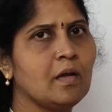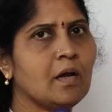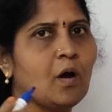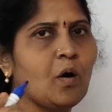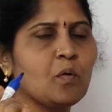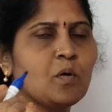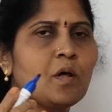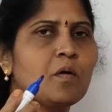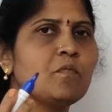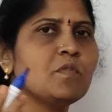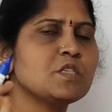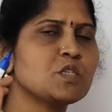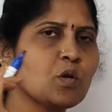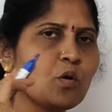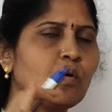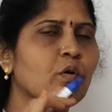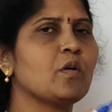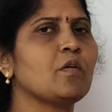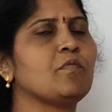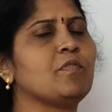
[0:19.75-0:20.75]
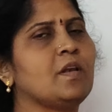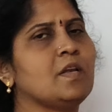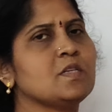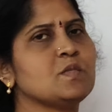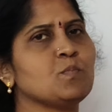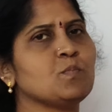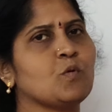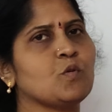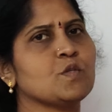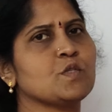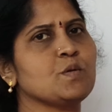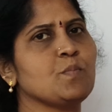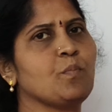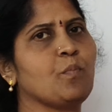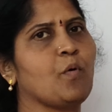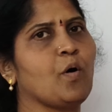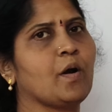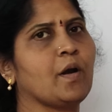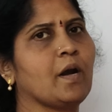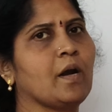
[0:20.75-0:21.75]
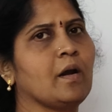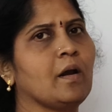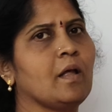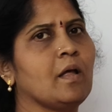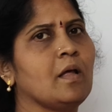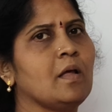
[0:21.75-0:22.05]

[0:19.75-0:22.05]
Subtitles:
out of which chlorophyll is most important.